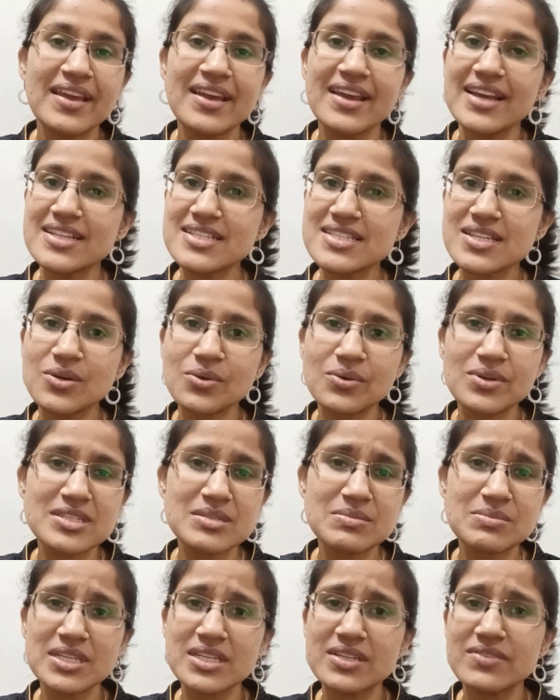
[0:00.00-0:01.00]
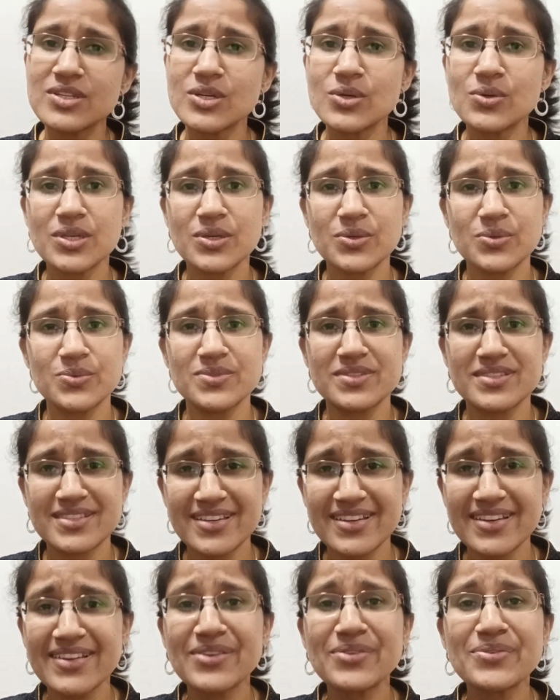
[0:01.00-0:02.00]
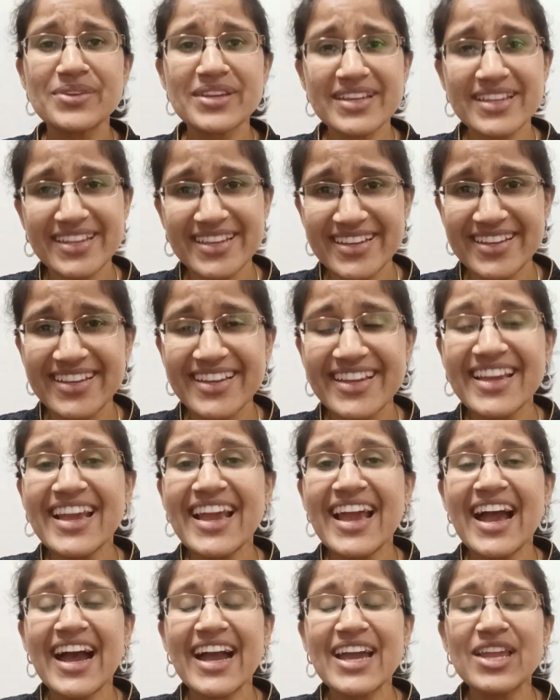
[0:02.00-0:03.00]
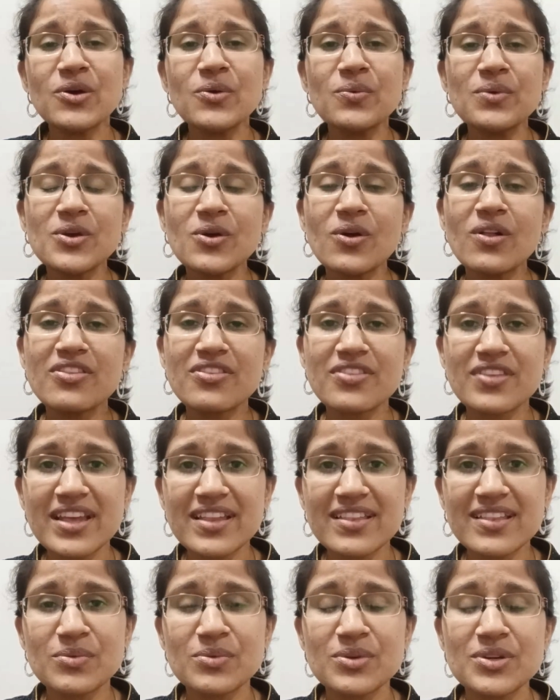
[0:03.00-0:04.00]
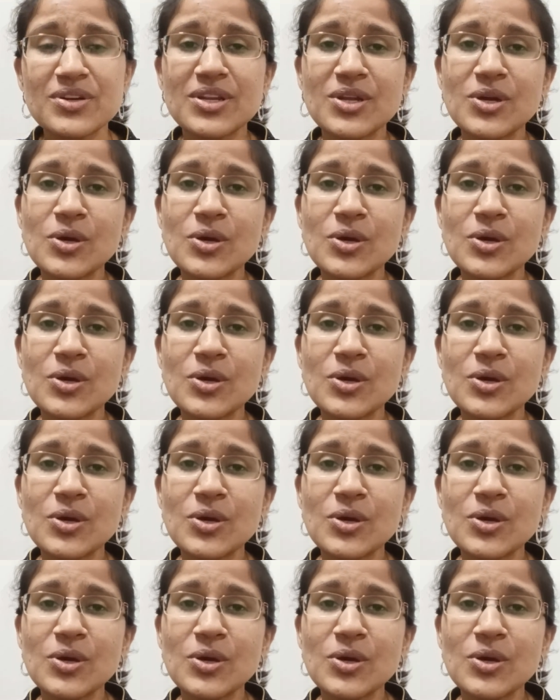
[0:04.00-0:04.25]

It's going to be of no use, really. I know we all think that we're going to